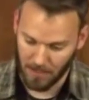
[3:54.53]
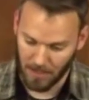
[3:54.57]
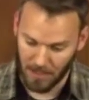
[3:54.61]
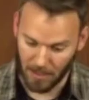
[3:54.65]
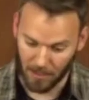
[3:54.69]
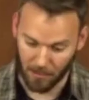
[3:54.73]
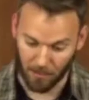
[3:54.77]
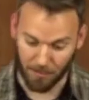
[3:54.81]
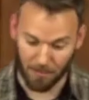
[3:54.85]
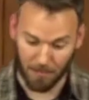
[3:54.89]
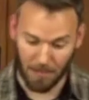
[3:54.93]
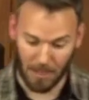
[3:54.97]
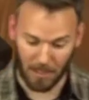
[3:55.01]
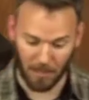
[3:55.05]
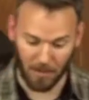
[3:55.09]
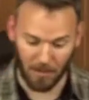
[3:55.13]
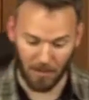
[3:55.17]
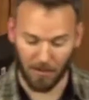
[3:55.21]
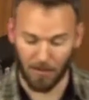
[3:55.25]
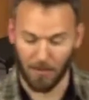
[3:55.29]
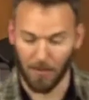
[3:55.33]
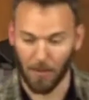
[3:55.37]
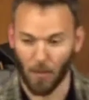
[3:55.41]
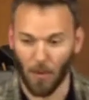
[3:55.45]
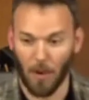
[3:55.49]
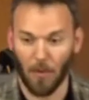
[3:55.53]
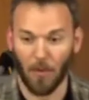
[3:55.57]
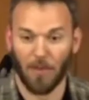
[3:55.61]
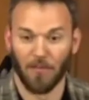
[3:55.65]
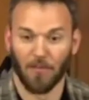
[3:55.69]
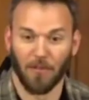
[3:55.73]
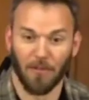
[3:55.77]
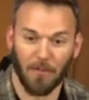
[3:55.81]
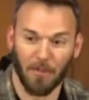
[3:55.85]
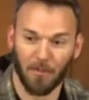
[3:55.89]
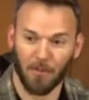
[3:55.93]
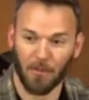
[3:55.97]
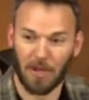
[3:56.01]
is bigger. We went
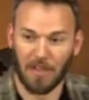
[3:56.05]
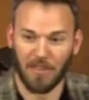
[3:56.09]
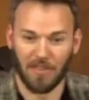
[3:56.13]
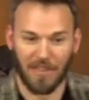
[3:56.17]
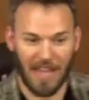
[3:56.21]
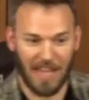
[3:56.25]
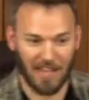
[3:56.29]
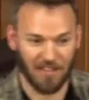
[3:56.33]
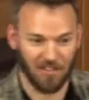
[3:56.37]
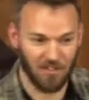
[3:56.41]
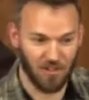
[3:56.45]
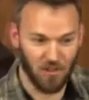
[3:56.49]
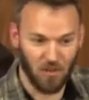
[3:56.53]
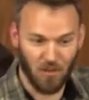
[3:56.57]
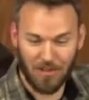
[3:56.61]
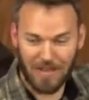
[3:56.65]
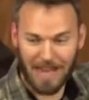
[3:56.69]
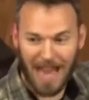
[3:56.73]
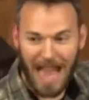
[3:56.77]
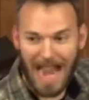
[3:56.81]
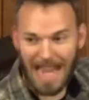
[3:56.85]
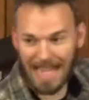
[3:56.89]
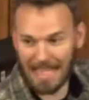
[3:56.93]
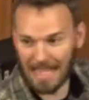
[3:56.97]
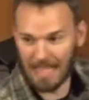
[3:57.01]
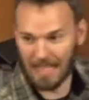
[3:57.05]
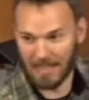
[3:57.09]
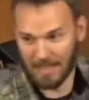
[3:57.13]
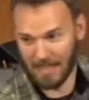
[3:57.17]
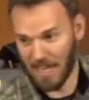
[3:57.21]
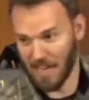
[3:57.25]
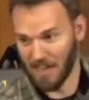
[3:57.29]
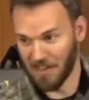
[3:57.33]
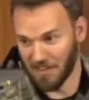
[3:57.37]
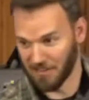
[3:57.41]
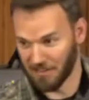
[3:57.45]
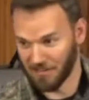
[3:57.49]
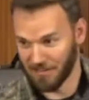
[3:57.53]
from 3,000 to
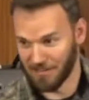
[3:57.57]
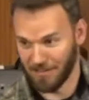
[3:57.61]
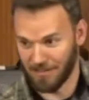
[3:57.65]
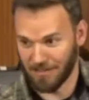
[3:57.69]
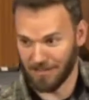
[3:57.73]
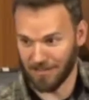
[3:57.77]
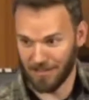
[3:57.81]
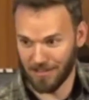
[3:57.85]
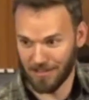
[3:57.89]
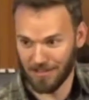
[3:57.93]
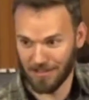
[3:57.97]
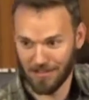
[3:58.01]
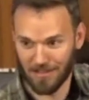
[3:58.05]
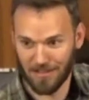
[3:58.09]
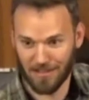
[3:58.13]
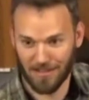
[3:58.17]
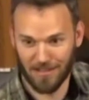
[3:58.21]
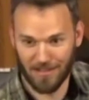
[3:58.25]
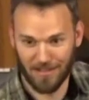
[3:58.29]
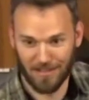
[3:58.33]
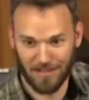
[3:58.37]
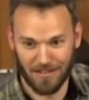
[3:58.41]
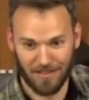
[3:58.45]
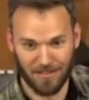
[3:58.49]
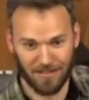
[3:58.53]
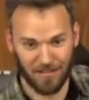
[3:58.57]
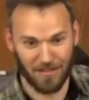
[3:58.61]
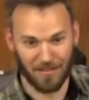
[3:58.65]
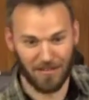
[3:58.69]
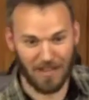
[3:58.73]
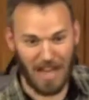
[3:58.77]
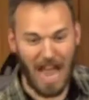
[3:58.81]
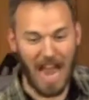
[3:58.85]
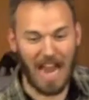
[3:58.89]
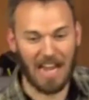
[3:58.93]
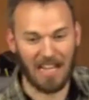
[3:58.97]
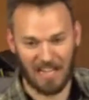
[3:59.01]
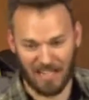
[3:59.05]
90,000.
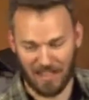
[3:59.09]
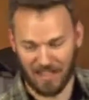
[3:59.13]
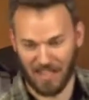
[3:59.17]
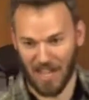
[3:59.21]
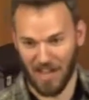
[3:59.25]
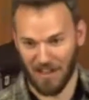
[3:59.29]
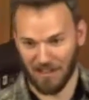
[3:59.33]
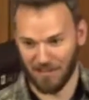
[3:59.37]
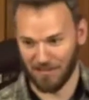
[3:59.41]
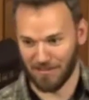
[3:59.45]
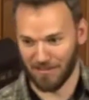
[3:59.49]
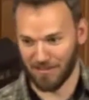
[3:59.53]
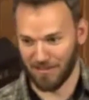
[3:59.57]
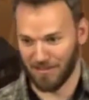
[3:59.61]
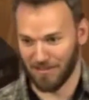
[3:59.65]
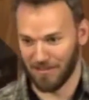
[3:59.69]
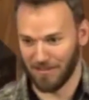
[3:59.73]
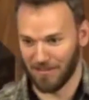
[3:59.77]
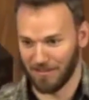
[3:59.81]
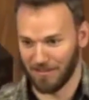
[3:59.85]
90,000.